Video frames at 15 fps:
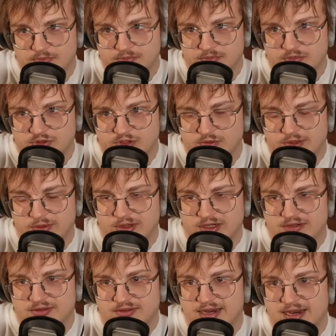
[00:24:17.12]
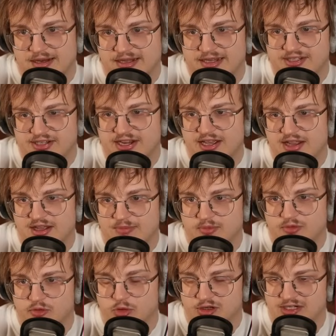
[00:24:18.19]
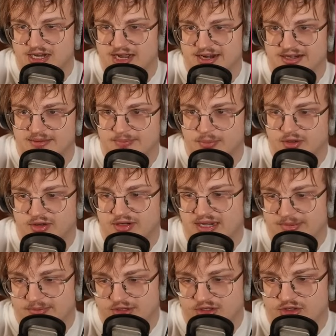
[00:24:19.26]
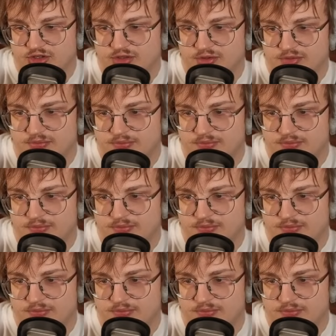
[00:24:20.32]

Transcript: so we would at least kill it before dying to burn damage.